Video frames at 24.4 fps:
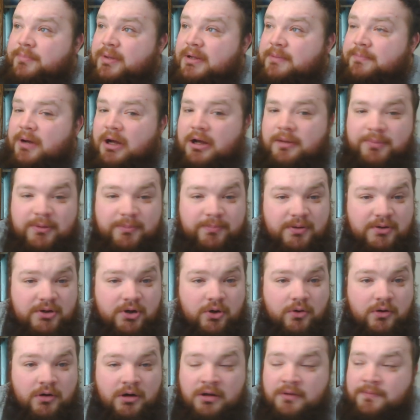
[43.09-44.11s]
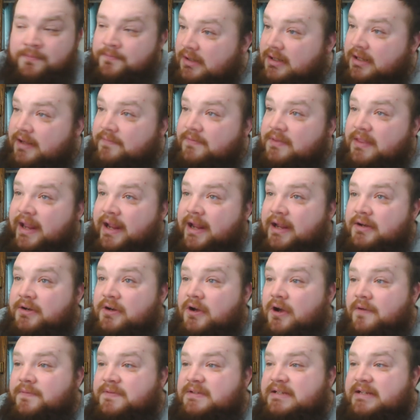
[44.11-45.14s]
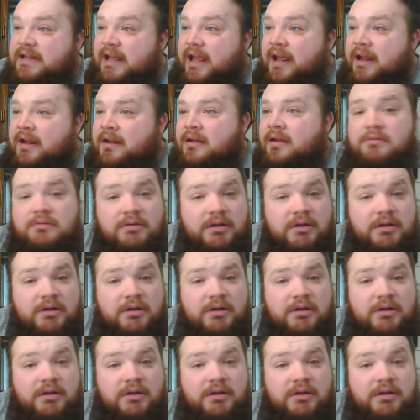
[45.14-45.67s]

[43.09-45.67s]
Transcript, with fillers: Big Poppy Panora, giving the handoff today.